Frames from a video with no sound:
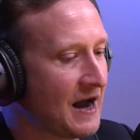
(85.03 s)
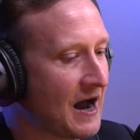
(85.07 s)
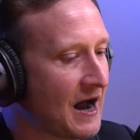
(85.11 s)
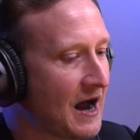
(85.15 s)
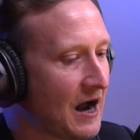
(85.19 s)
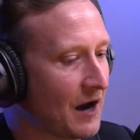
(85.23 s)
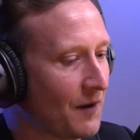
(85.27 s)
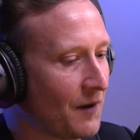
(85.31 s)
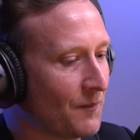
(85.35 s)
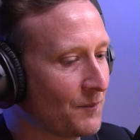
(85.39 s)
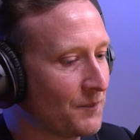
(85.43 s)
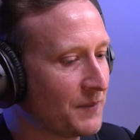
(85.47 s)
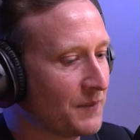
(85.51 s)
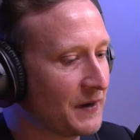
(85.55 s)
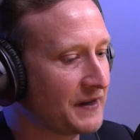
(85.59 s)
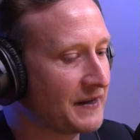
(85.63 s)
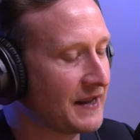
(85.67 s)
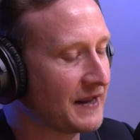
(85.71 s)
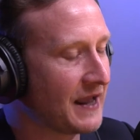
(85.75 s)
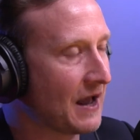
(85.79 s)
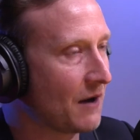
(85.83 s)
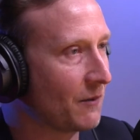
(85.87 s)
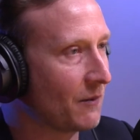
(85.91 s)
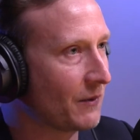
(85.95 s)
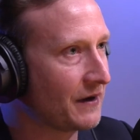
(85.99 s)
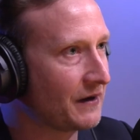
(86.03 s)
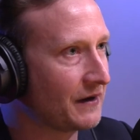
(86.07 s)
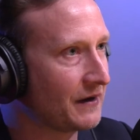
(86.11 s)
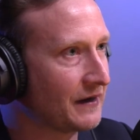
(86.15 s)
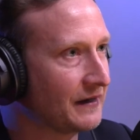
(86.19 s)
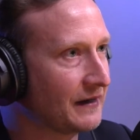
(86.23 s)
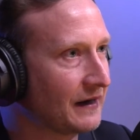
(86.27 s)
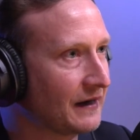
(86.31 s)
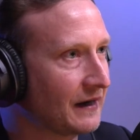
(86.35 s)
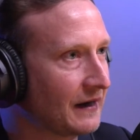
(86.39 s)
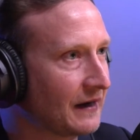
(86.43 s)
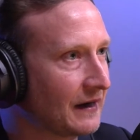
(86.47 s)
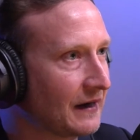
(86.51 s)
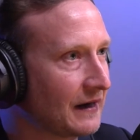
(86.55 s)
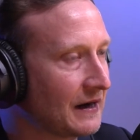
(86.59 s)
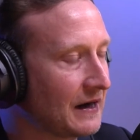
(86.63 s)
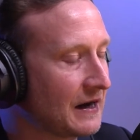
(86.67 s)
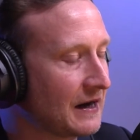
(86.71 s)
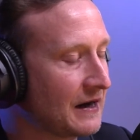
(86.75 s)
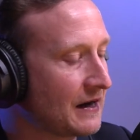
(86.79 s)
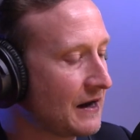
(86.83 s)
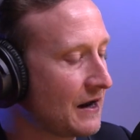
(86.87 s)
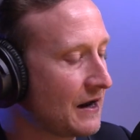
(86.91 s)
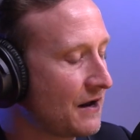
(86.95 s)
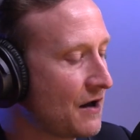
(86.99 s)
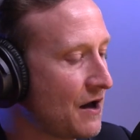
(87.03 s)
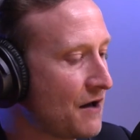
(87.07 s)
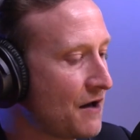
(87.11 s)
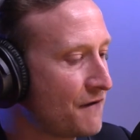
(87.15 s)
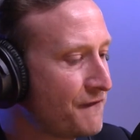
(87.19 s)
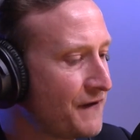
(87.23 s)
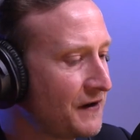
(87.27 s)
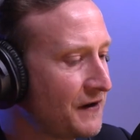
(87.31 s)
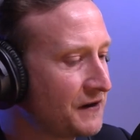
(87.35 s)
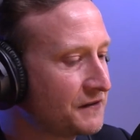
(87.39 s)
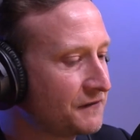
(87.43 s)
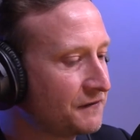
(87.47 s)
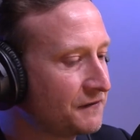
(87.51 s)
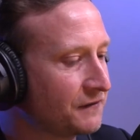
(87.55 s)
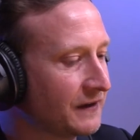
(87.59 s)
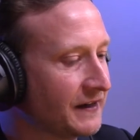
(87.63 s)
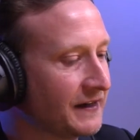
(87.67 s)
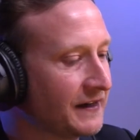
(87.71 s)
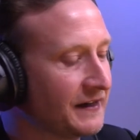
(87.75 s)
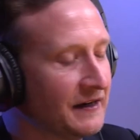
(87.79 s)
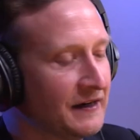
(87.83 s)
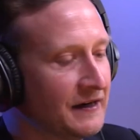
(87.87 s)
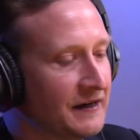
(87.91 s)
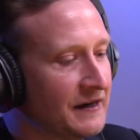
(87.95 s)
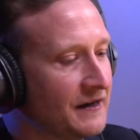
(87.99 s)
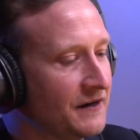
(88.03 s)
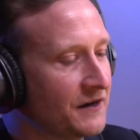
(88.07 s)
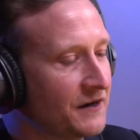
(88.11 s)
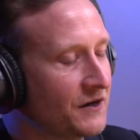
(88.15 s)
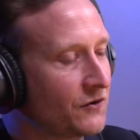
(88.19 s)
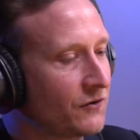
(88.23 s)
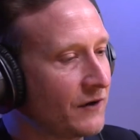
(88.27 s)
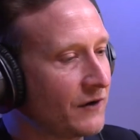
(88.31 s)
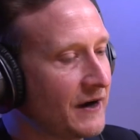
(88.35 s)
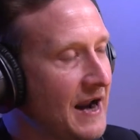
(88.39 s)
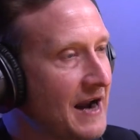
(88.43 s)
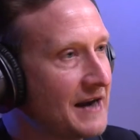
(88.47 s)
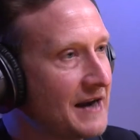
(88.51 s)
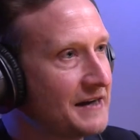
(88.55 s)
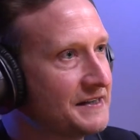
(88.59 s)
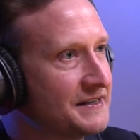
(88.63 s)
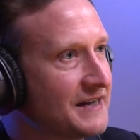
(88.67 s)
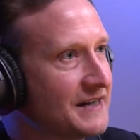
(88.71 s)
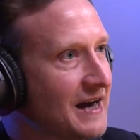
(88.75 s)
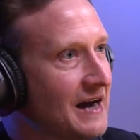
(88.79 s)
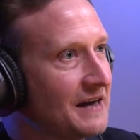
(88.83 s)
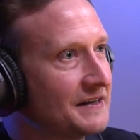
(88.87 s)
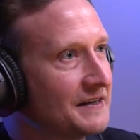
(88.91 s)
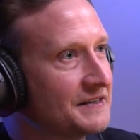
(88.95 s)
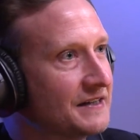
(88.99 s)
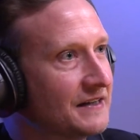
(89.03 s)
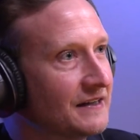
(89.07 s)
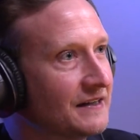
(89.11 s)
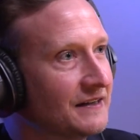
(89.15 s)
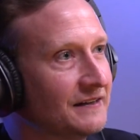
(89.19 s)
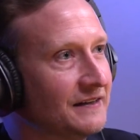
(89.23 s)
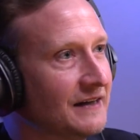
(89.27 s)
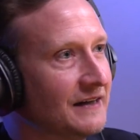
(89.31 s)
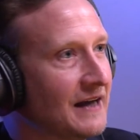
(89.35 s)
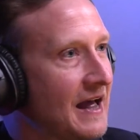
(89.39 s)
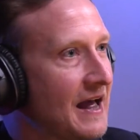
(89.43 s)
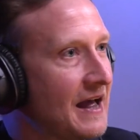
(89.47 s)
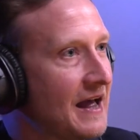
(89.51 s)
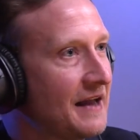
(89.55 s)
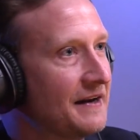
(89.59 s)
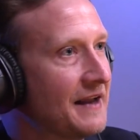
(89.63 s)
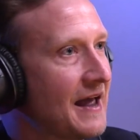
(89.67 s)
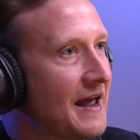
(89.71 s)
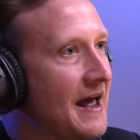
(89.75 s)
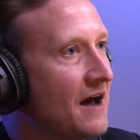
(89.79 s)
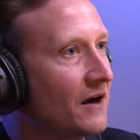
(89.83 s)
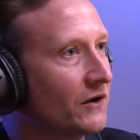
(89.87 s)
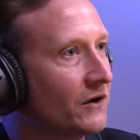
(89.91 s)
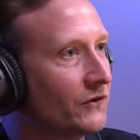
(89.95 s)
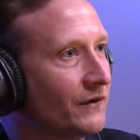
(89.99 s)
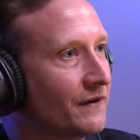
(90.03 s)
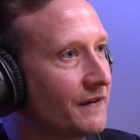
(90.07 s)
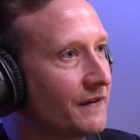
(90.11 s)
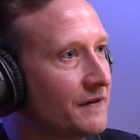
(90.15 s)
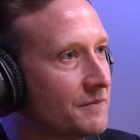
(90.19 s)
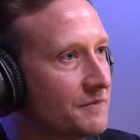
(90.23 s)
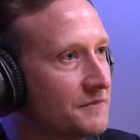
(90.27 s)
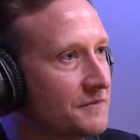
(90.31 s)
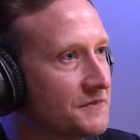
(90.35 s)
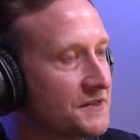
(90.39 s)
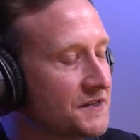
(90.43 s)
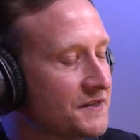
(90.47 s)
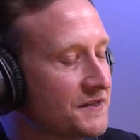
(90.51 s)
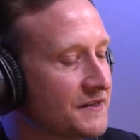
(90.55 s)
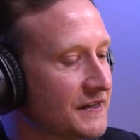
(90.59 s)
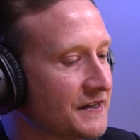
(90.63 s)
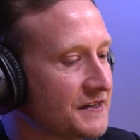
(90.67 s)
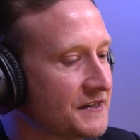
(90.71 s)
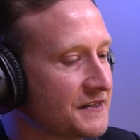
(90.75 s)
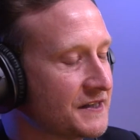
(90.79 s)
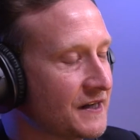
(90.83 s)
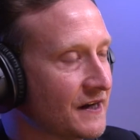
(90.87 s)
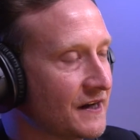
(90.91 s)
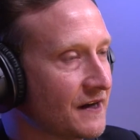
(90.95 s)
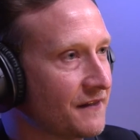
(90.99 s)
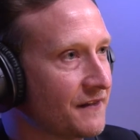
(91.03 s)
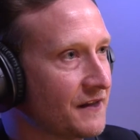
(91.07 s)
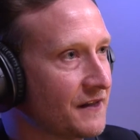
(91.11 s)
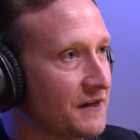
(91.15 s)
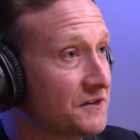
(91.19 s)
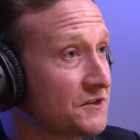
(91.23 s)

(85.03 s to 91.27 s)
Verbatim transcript: um, but yeah, we uh, uh, uh effectively create data and algorithms that uh,